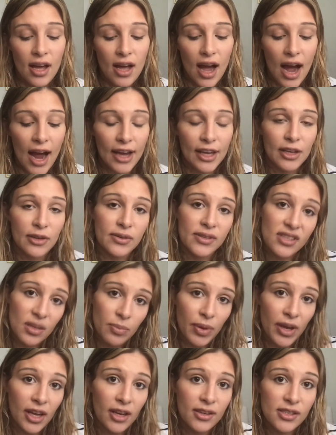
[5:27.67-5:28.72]
I use the
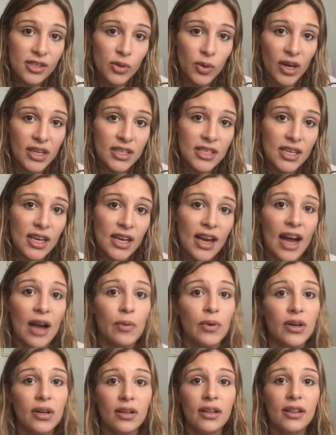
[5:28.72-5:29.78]
pink stork tea. I will